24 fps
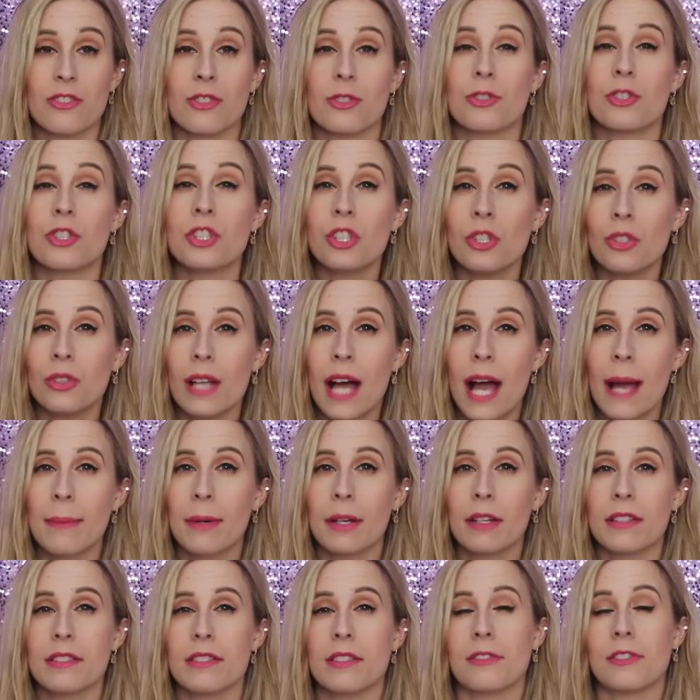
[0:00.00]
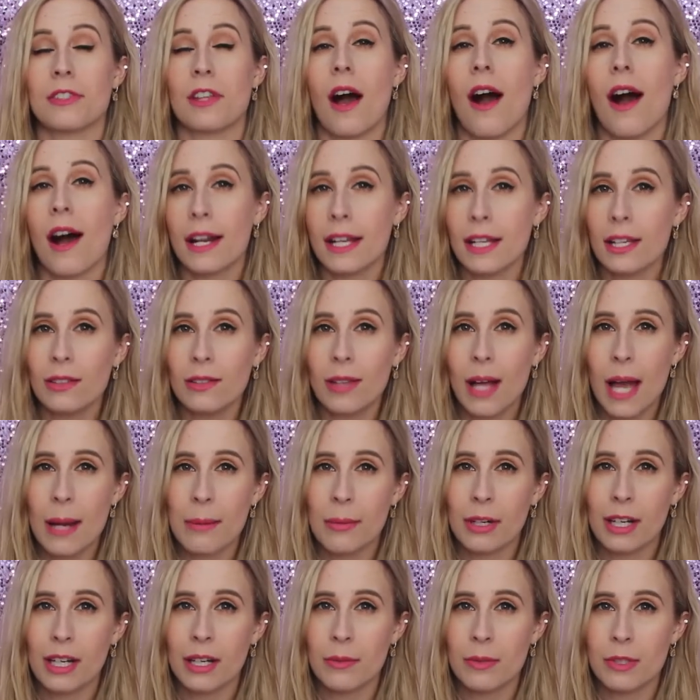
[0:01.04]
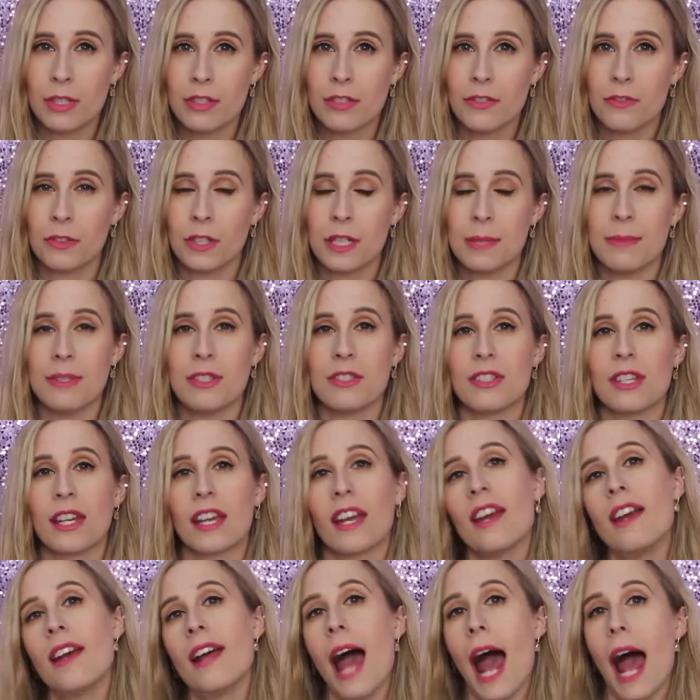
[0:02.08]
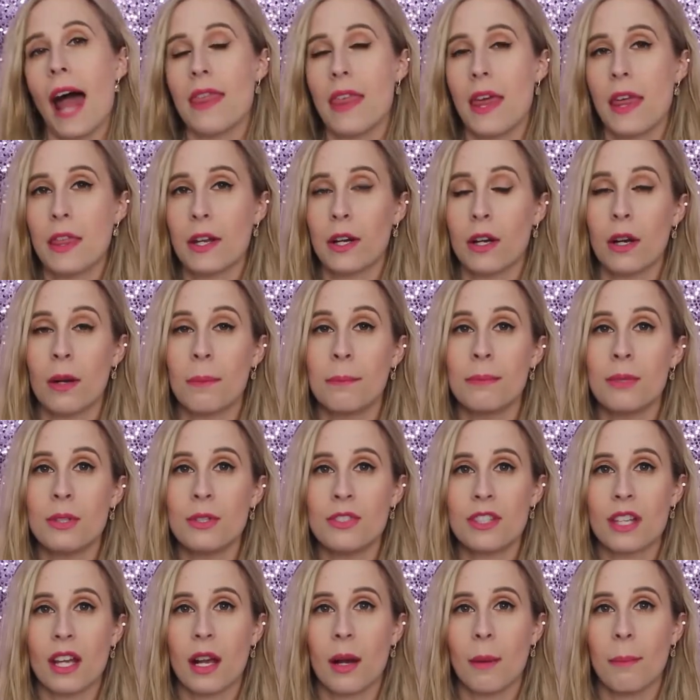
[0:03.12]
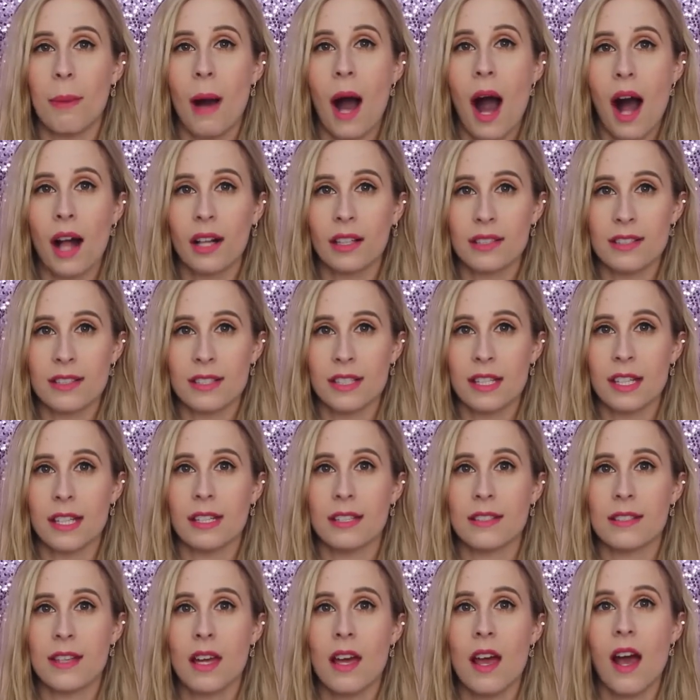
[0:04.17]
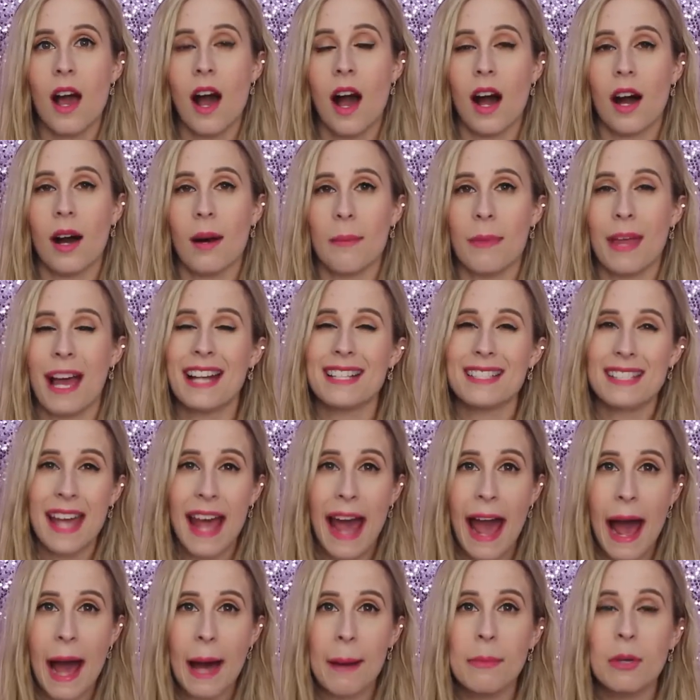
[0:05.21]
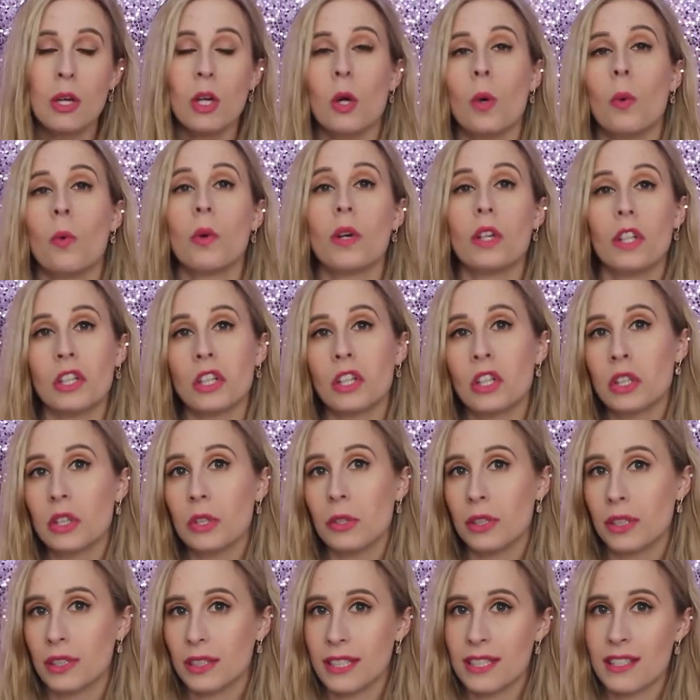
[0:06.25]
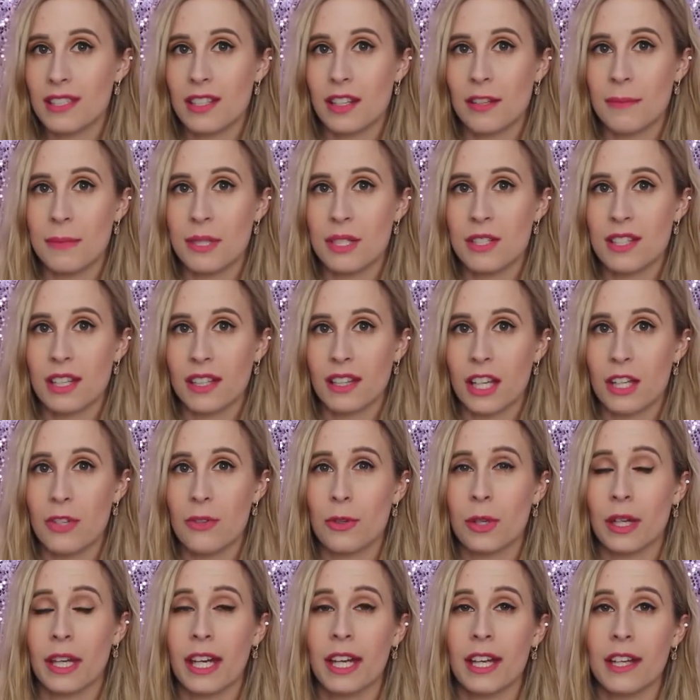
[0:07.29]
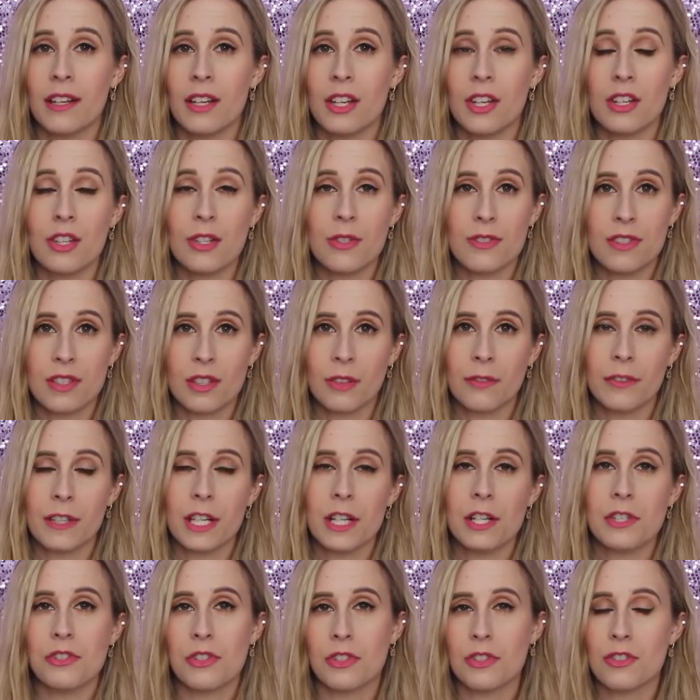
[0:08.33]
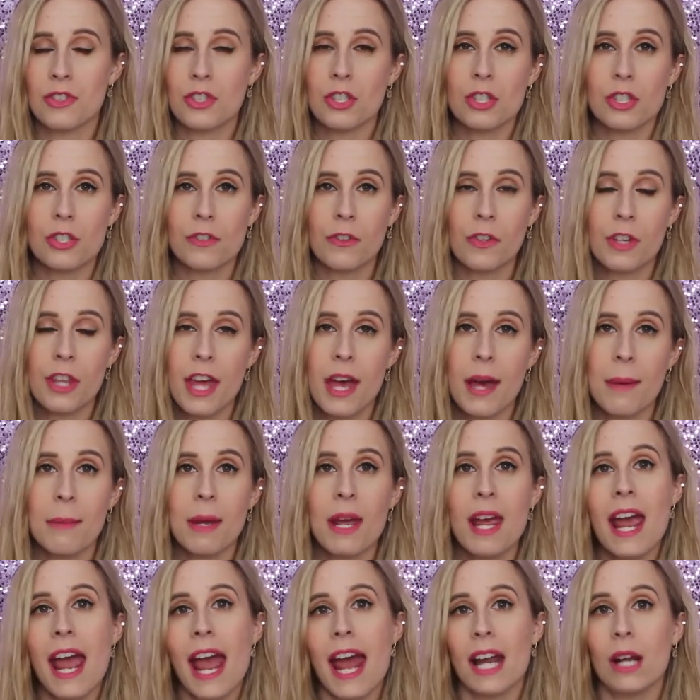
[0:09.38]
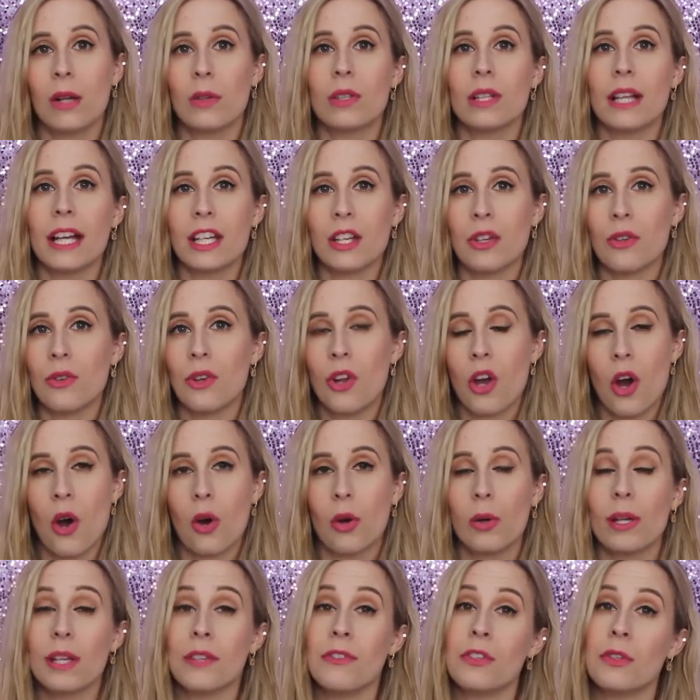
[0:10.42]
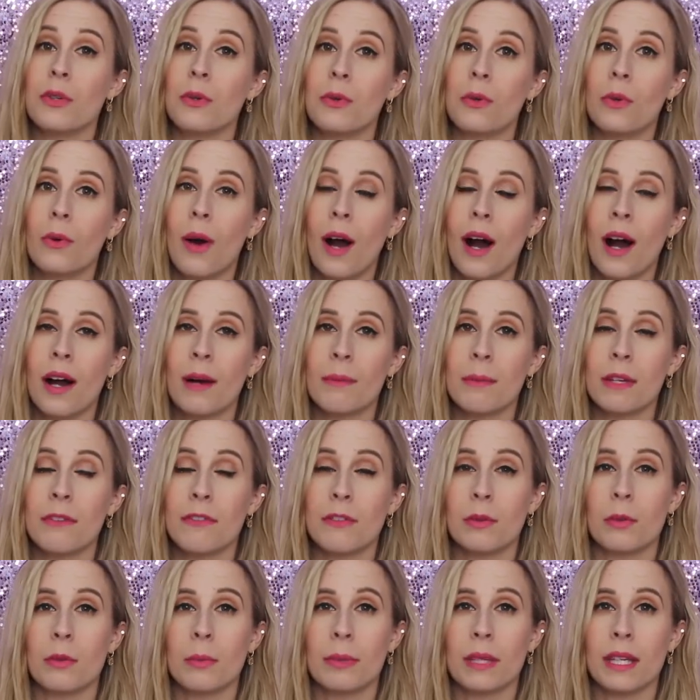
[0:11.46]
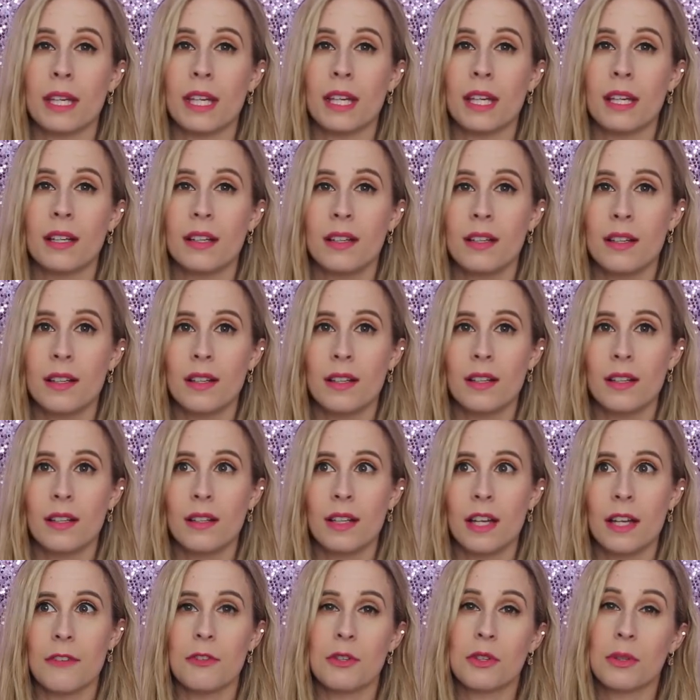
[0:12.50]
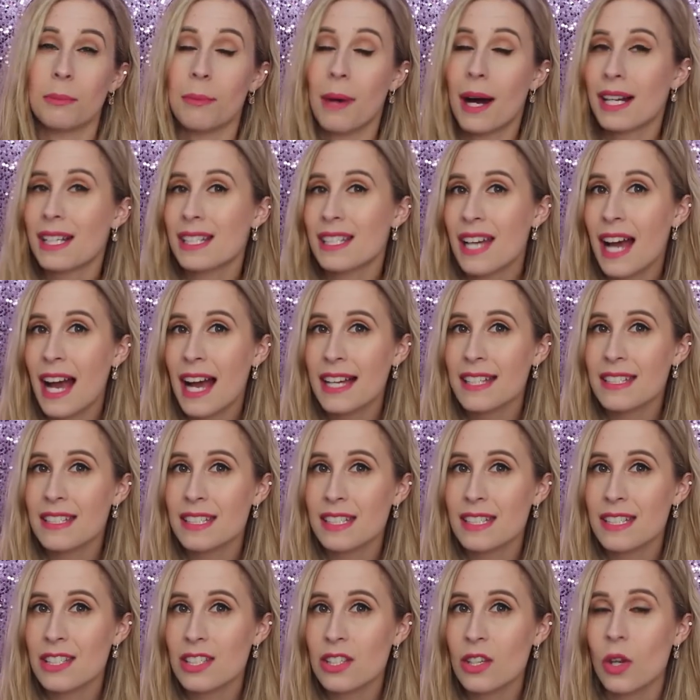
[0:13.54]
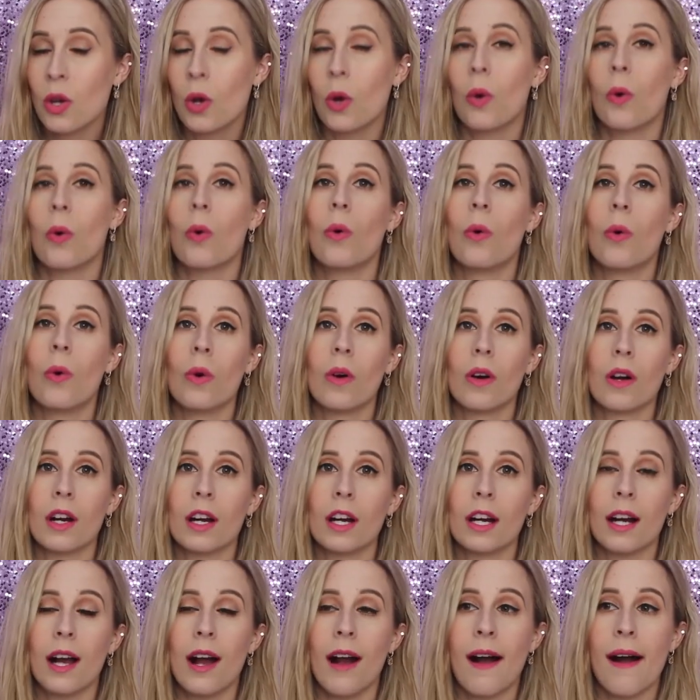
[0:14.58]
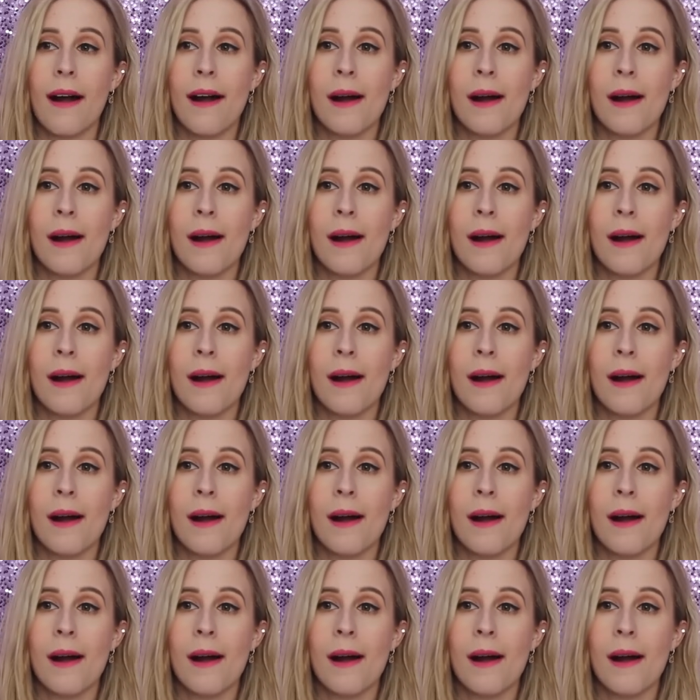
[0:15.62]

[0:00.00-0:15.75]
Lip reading: So there's two libraries. There's the audio library, which is free music, and then there are music policies. That tab will include a list of music that you can use in your videos. You can search for them and it will let you know if you can monetize it, or